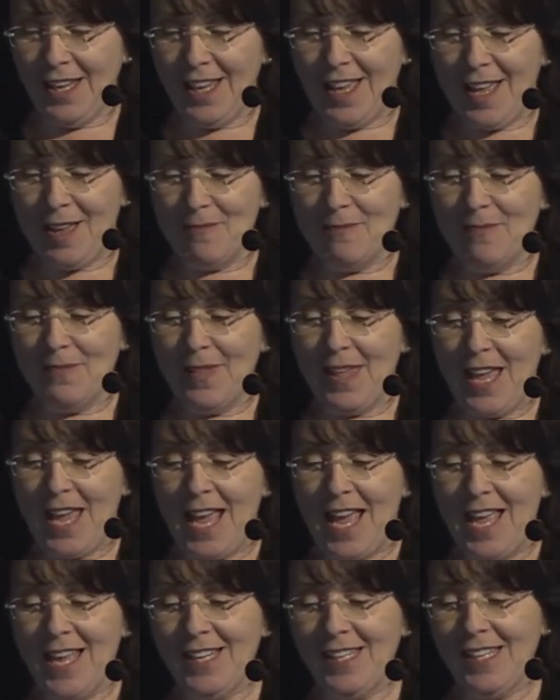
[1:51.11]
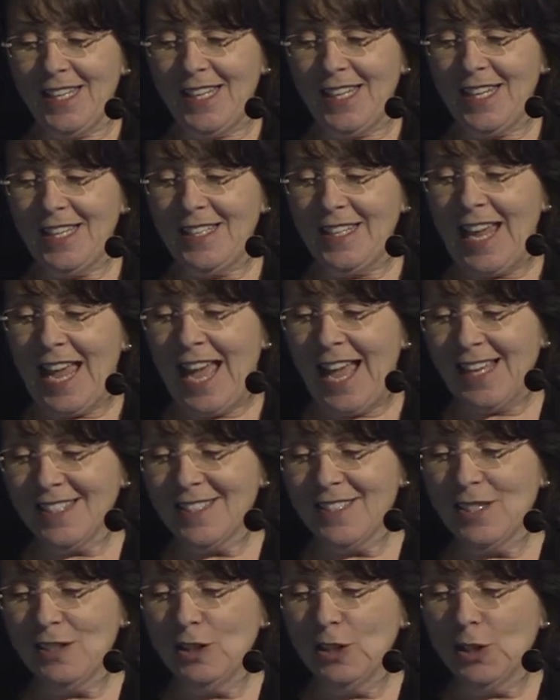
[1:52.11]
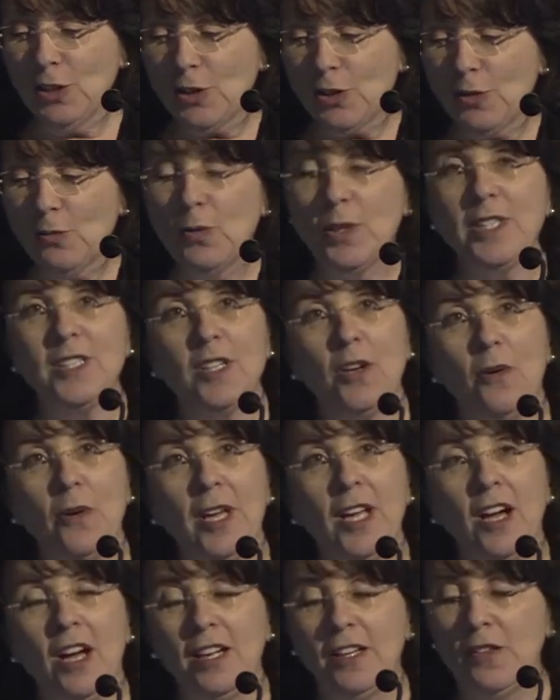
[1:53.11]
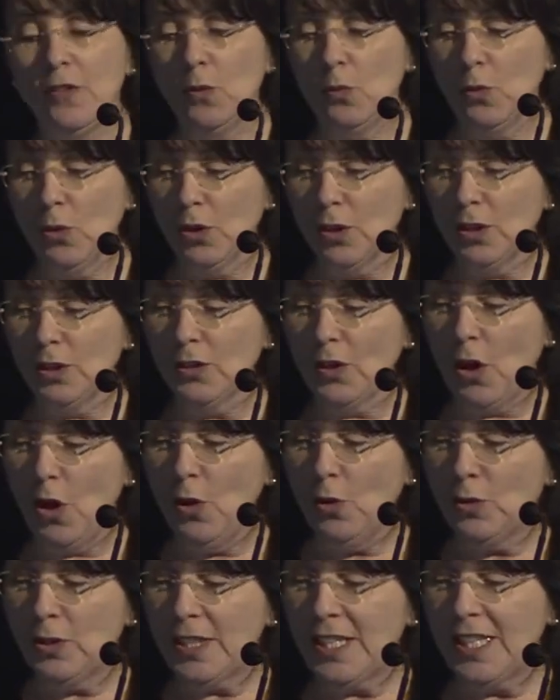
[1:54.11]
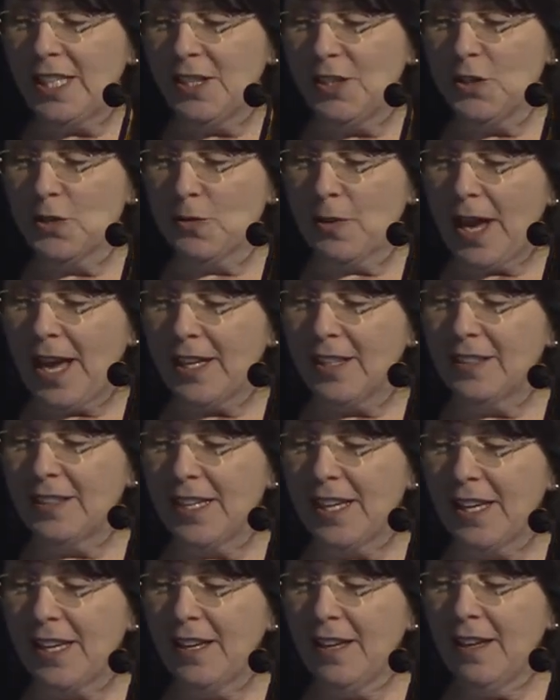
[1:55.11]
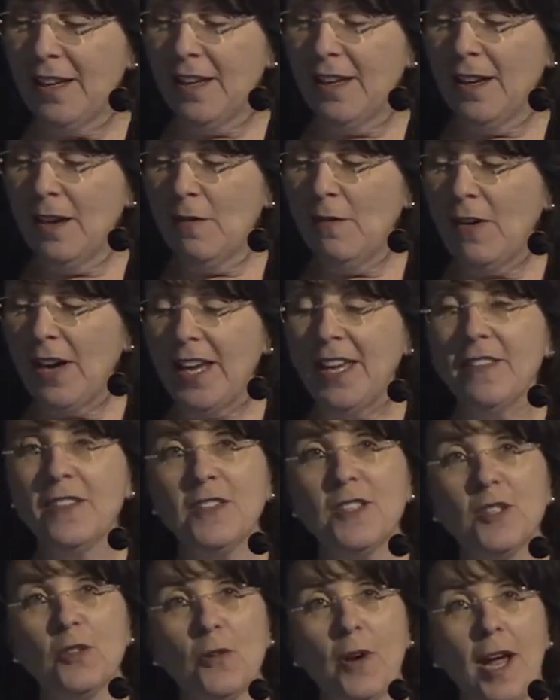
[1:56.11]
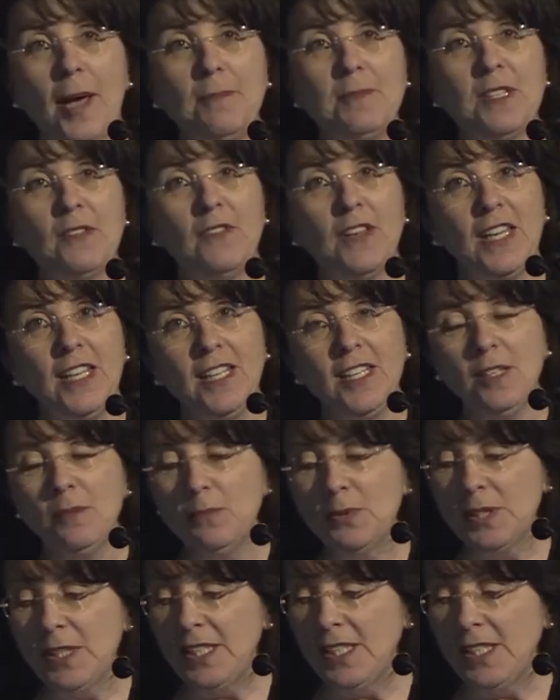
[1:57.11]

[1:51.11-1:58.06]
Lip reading: And it has to learn what's going on in the world only indirectly via the scraps of incomplete